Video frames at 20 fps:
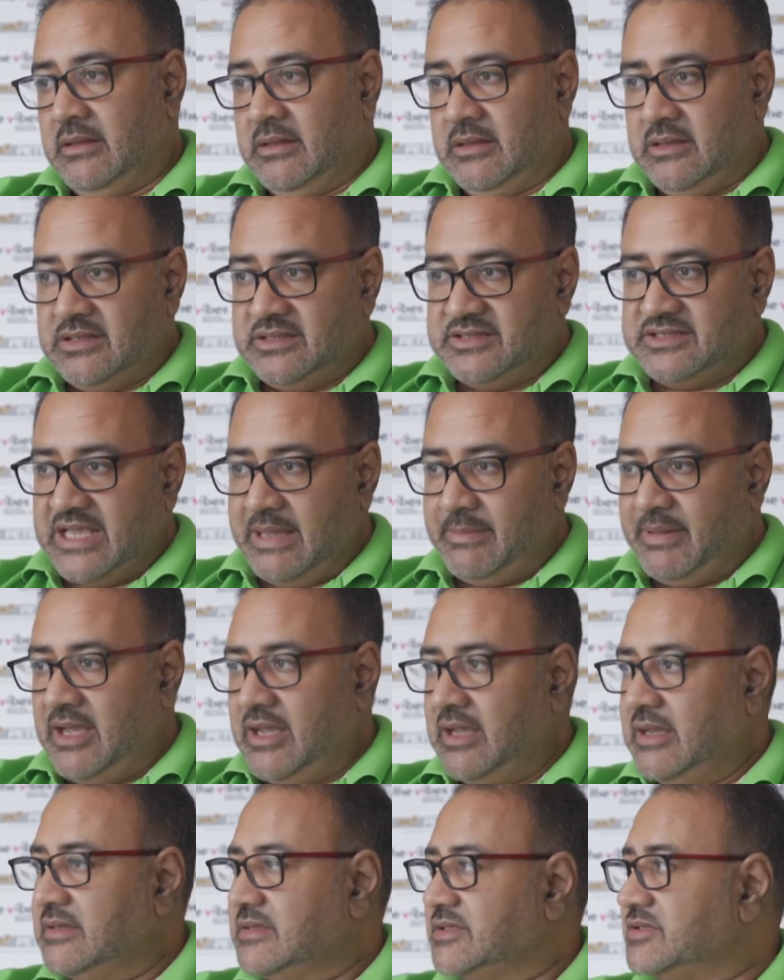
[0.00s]

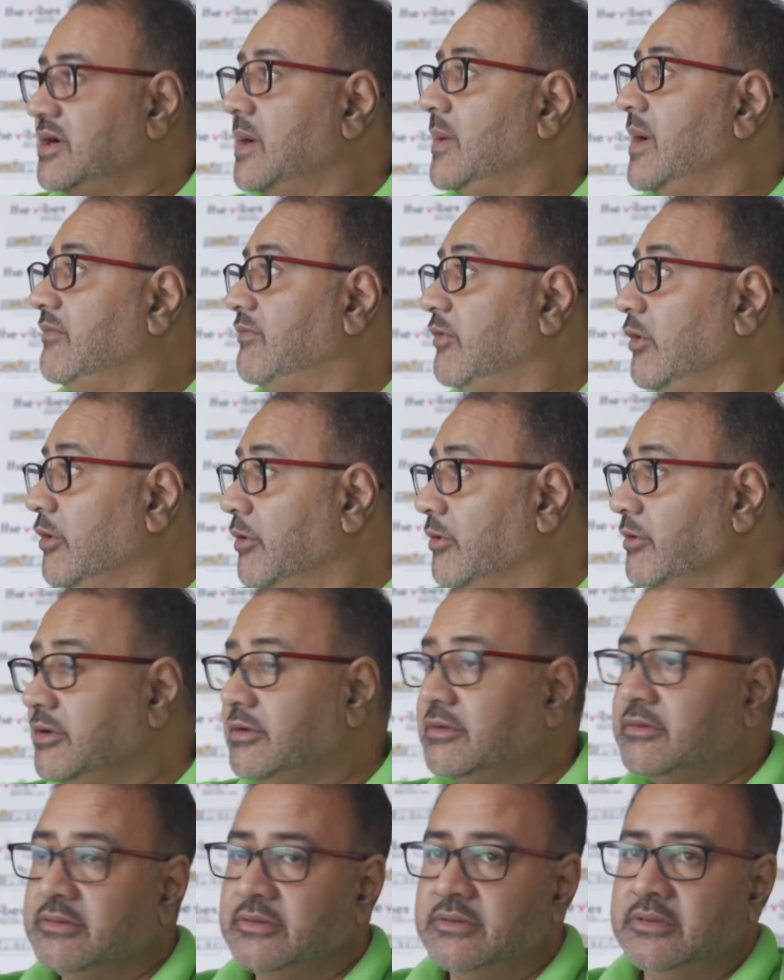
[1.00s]
Sabah, Sarawak followed.
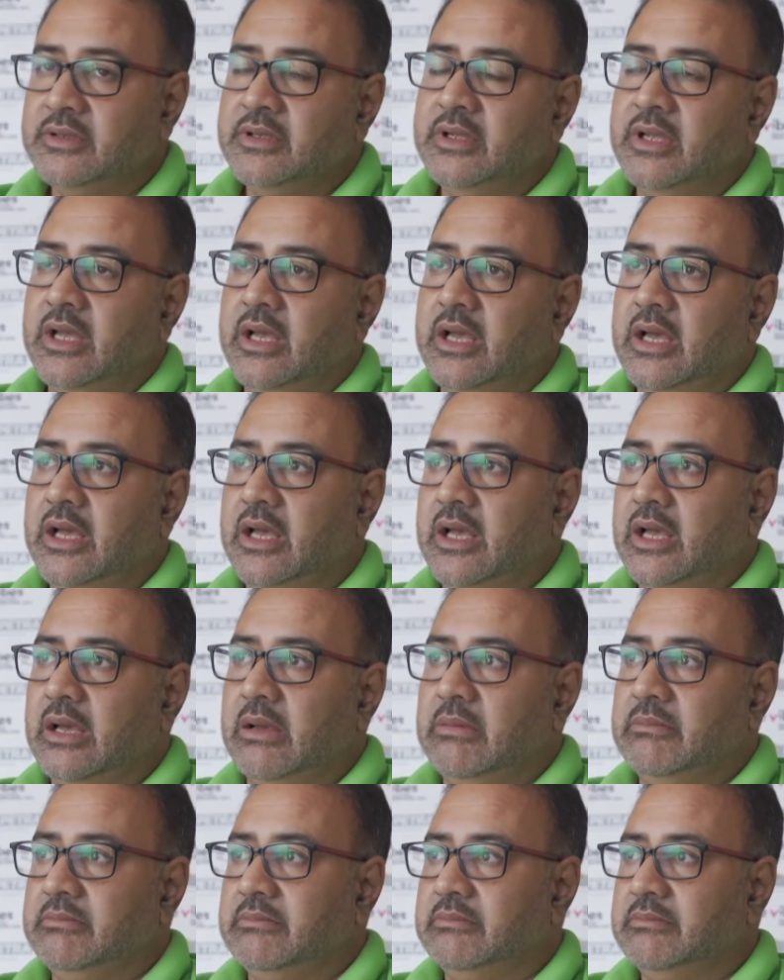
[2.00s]

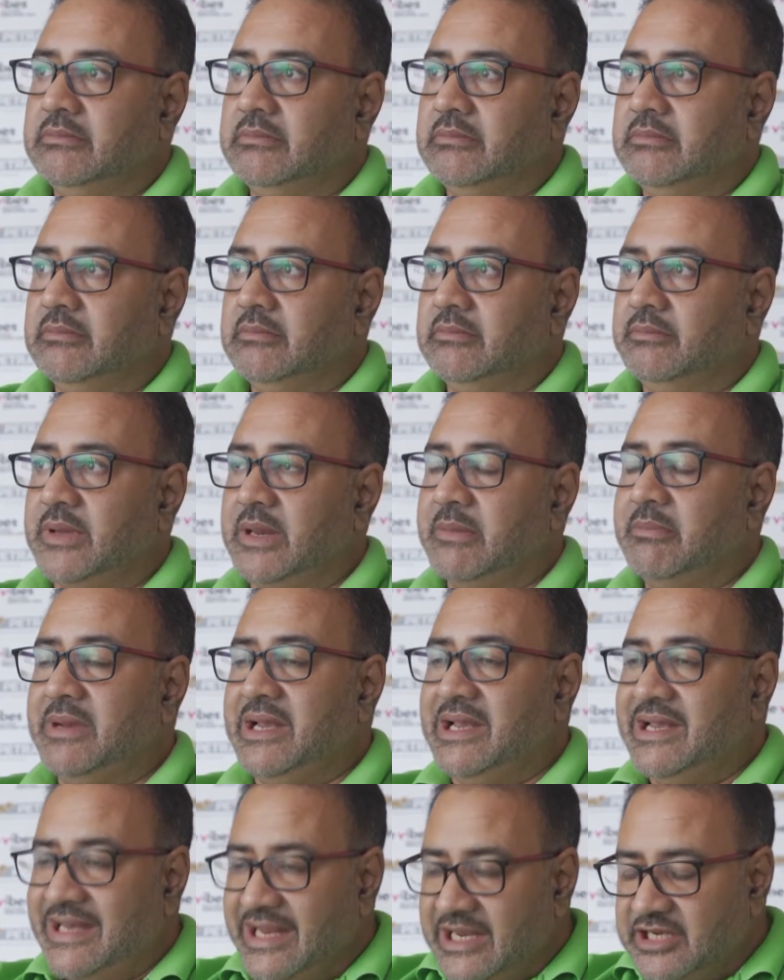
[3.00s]
But
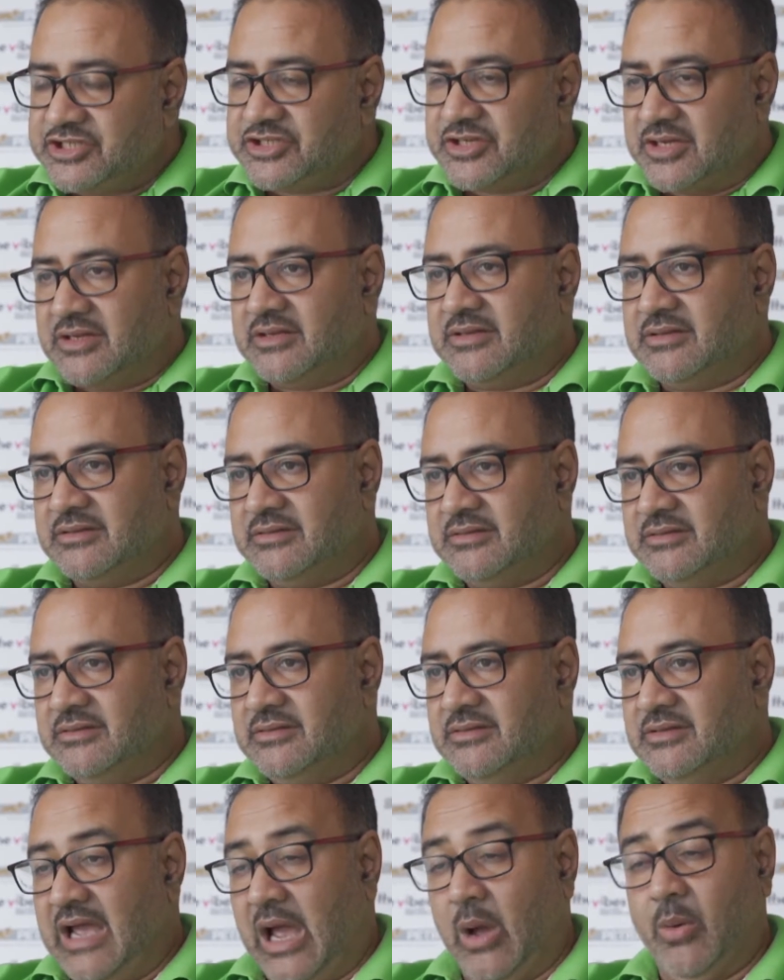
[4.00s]
Malaysia,
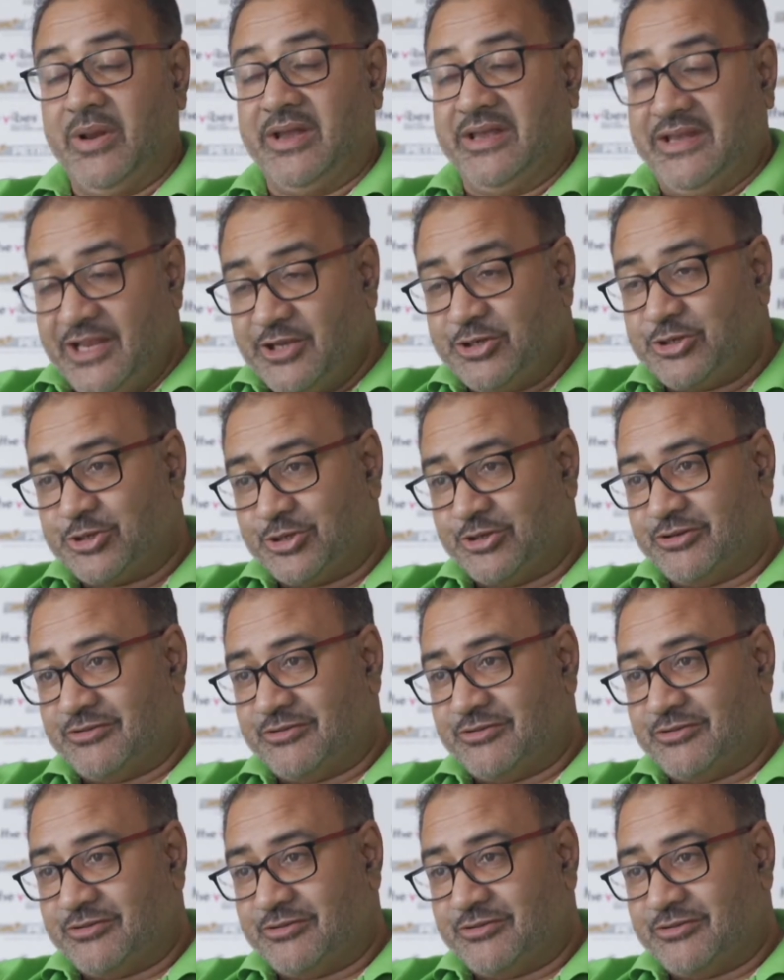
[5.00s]
our nation,